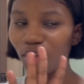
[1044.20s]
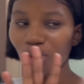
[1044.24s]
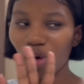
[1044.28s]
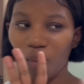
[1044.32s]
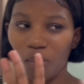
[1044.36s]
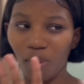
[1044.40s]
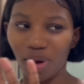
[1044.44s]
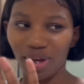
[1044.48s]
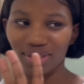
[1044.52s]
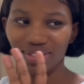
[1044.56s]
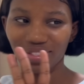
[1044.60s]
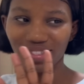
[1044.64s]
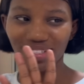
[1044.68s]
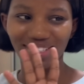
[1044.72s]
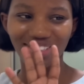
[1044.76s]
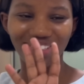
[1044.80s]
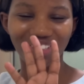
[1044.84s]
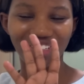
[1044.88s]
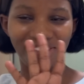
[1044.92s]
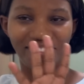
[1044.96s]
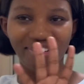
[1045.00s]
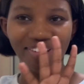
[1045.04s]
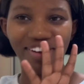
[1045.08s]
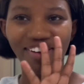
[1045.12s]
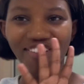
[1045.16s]
no what it's
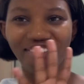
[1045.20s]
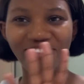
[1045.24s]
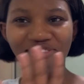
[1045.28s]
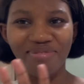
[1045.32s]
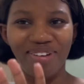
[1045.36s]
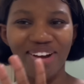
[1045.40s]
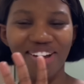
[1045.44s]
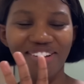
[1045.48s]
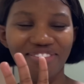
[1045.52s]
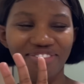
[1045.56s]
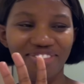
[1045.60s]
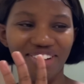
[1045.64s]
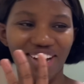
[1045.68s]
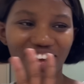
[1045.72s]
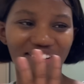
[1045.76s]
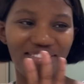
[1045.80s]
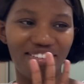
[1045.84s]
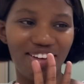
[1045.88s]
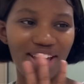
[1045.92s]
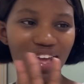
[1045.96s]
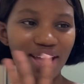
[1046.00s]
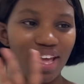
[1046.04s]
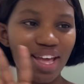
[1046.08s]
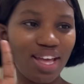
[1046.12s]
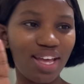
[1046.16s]
a 5 by 5
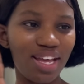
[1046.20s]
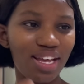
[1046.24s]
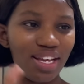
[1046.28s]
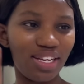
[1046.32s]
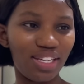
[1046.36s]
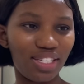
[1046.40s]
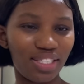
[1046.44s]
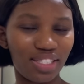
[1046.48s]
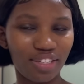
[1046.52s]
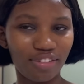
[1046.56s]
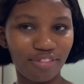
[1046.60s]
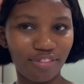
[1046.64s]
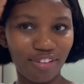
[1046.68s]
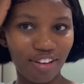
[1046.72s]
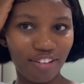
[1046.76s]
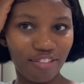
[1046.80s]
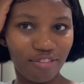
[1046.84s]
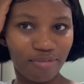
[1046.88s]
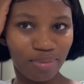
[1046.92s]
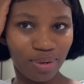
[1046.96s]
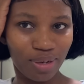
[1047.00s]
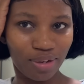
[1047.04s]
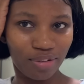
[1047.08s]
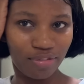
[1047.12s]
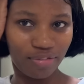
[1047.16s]
it's a
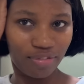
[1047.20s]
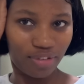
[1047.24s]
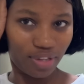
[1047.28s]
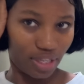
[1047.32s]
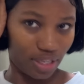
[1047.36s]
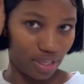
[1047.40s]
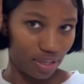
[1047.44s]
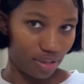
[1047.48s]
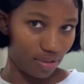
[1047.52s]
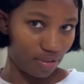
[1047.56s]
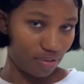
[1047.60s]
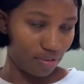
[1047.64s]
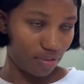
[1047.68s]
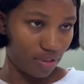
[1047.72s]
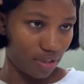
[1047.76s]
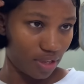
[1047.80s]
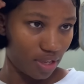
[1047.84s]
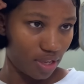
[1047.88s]
5 by 5